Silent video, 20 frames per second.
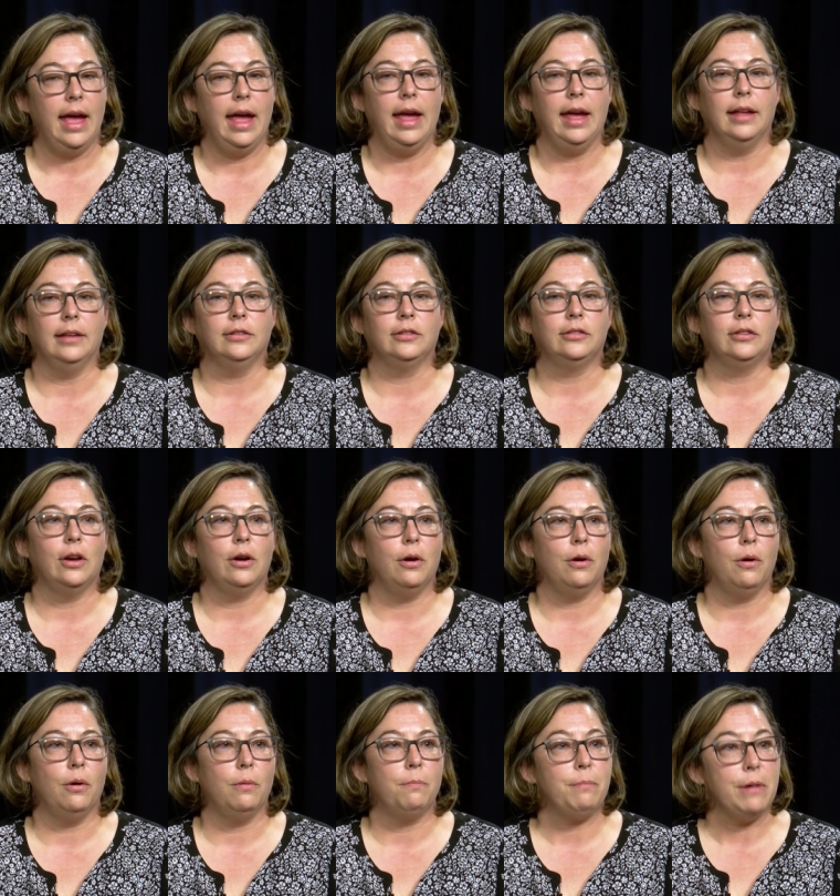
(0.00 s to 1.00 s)
And
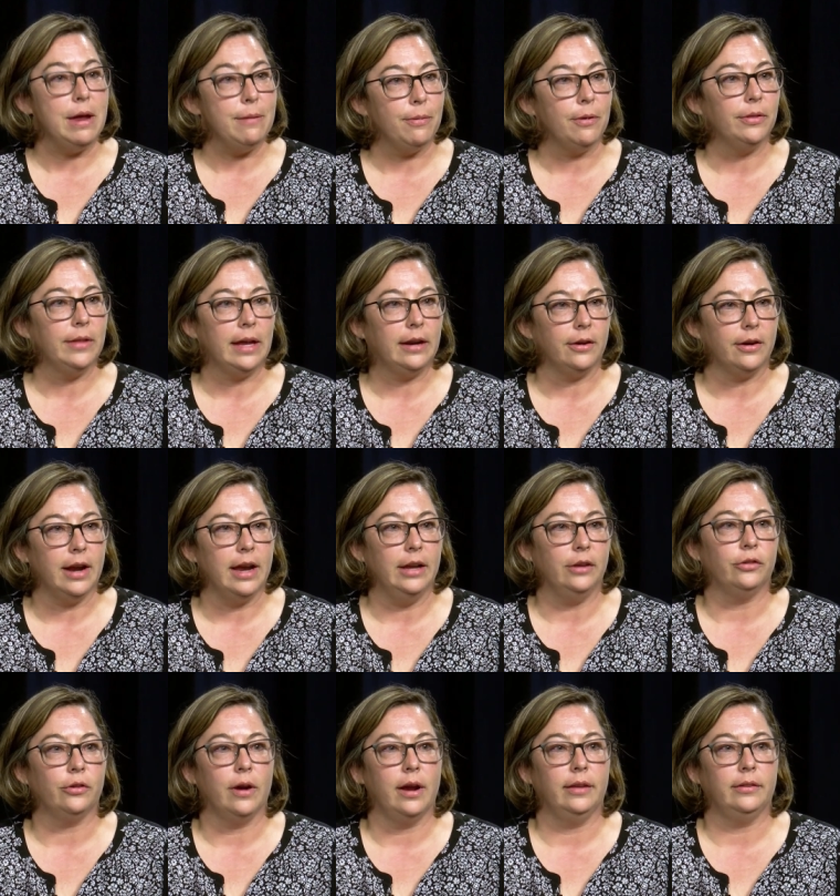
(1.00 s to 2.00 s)
so, people that are
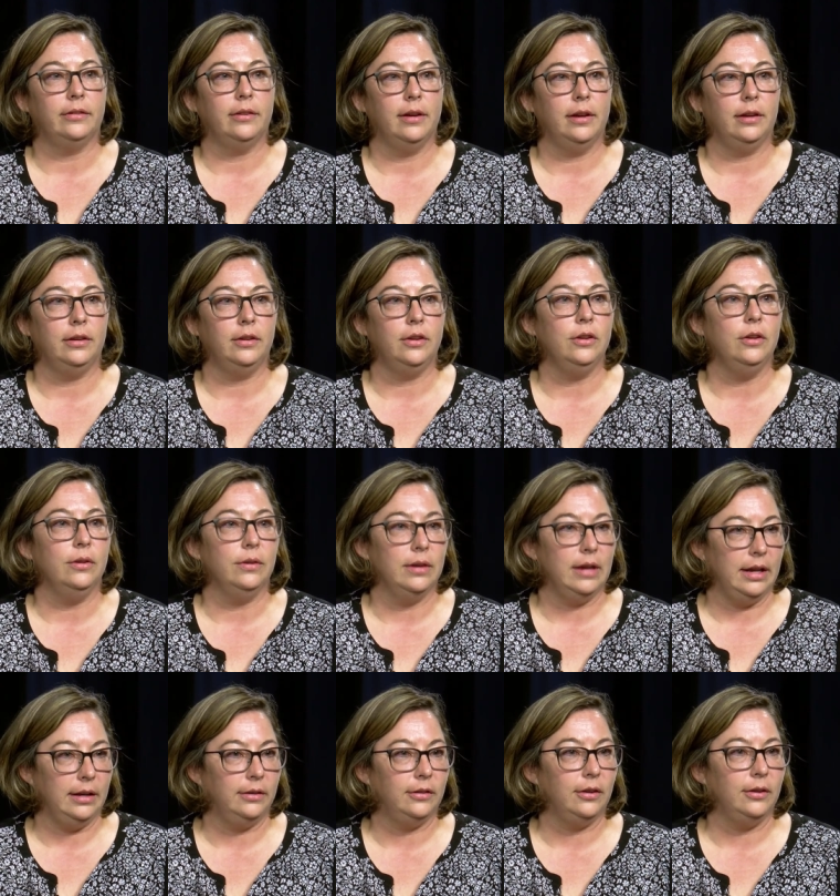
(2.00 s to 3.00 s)
interested, you
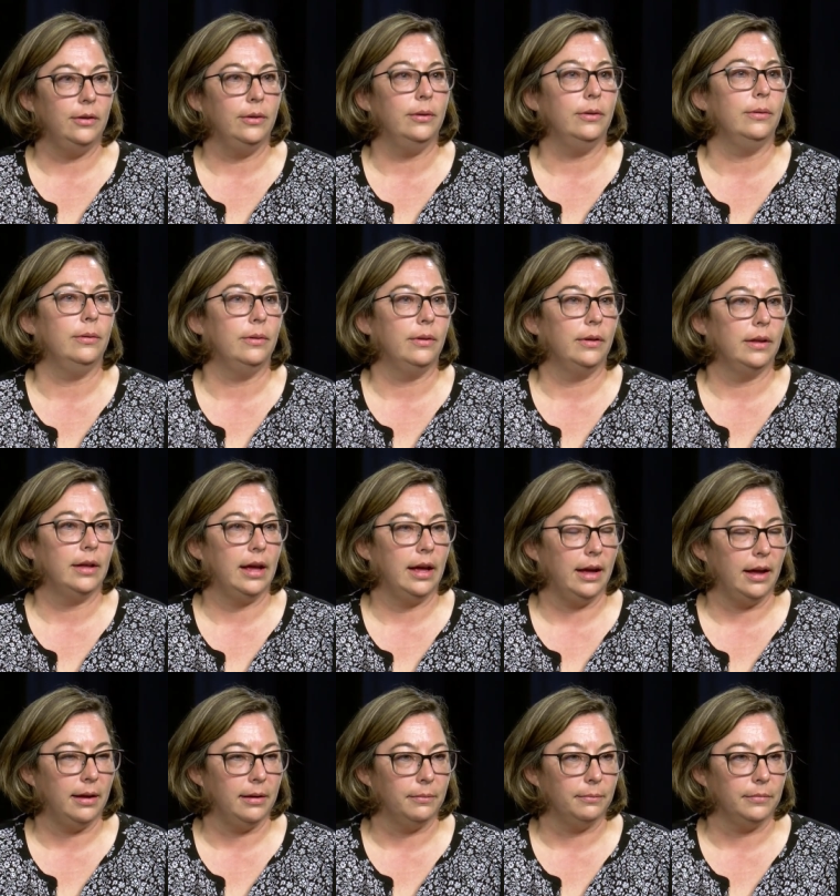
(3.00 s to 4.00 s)
need to
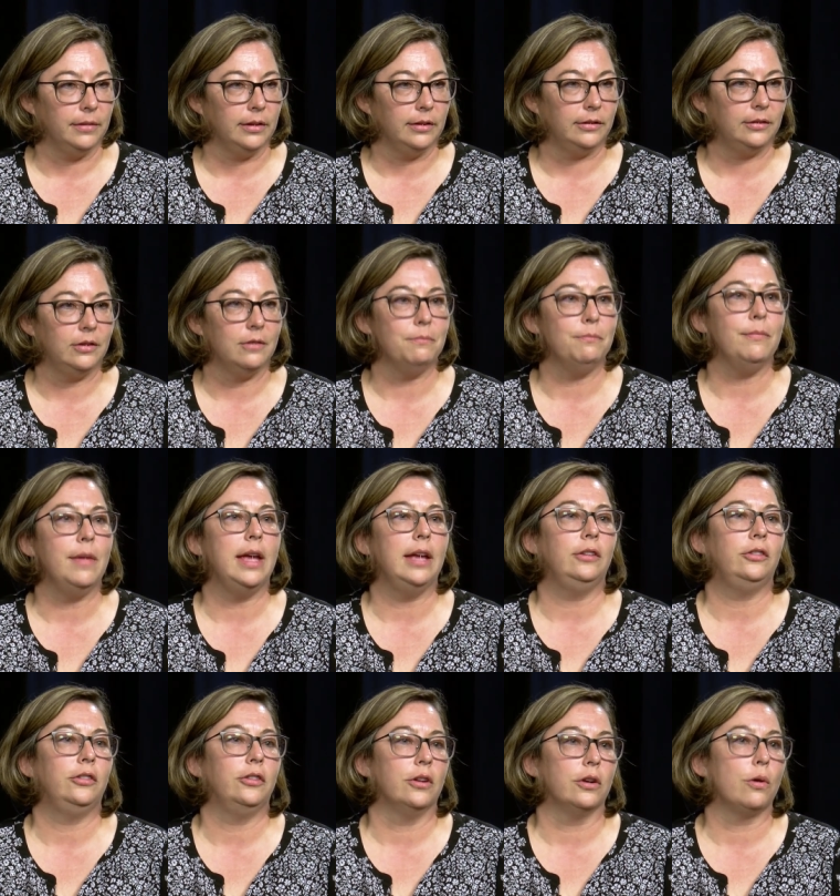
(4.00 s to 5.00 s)
um,
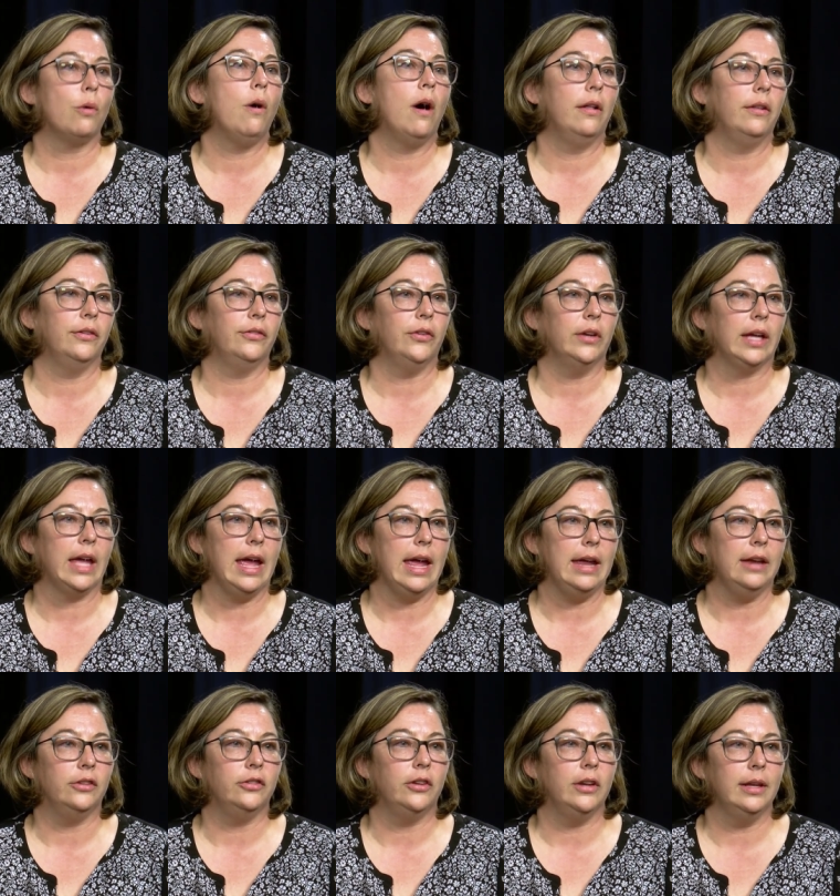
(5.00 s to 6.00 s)
submit your
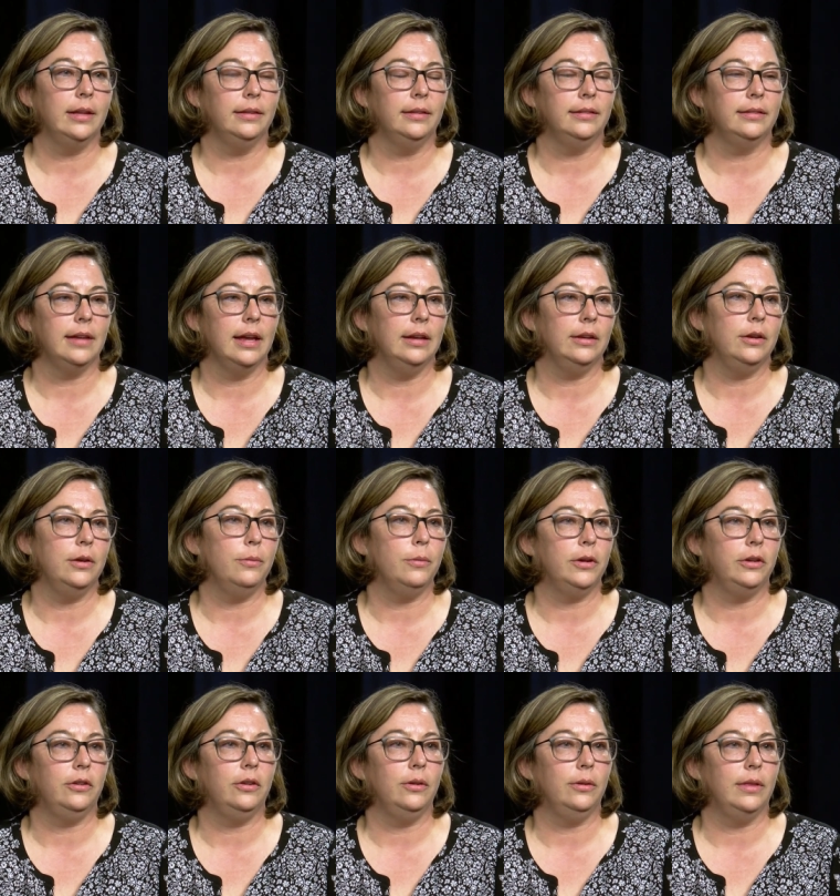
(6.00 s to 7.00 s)
qualifications, and you
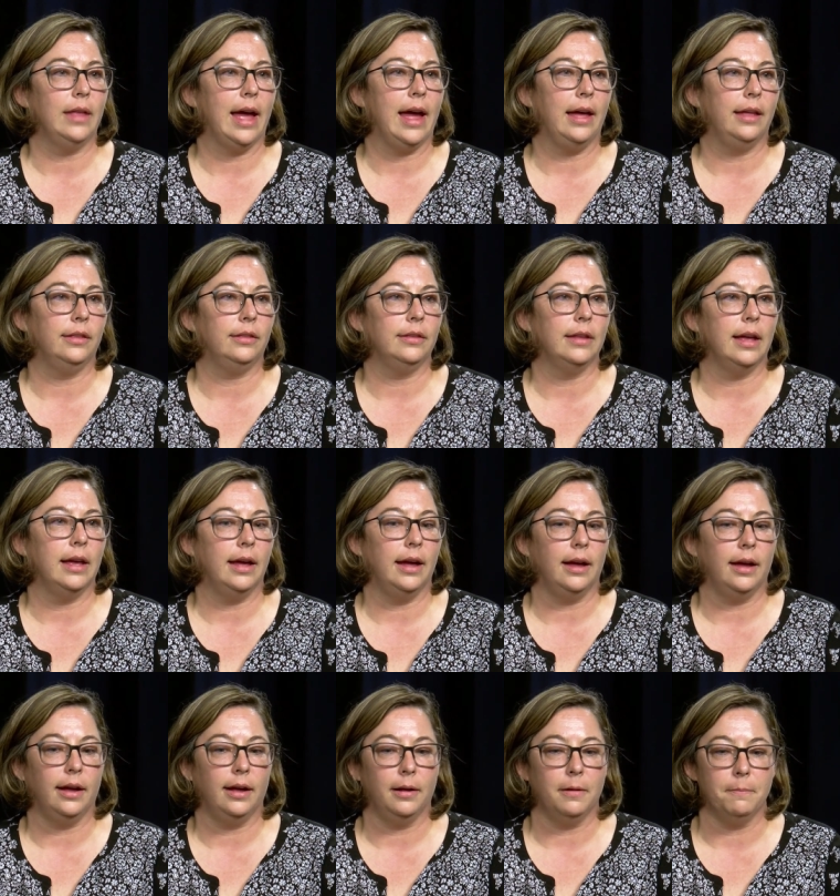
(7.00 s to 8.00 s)
would do that
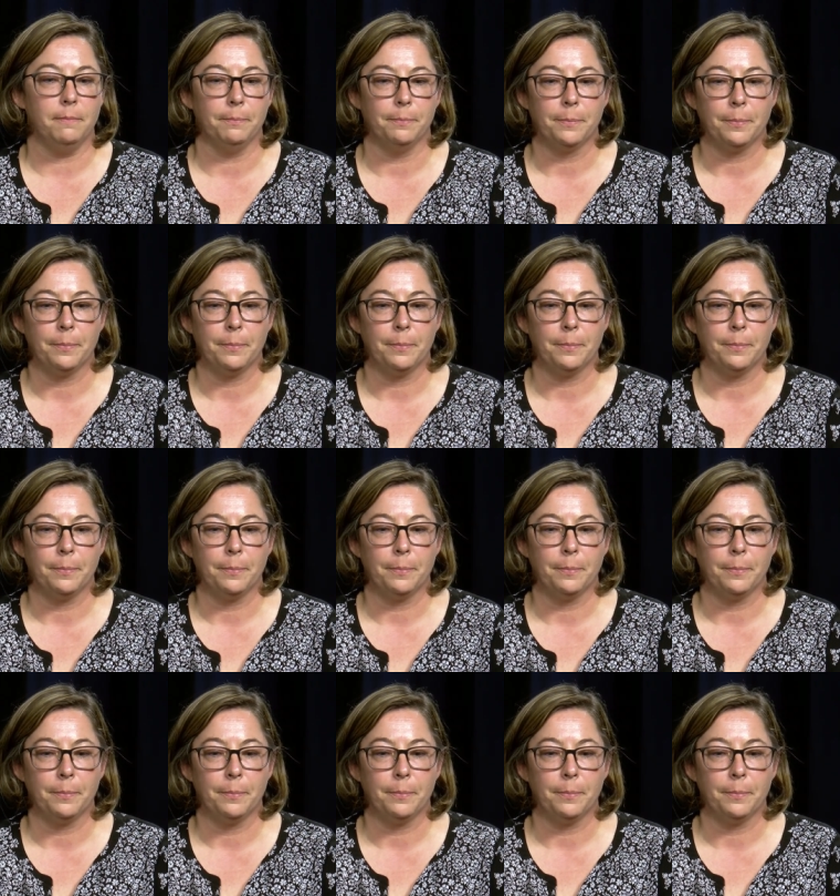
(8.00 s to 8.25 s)
uh,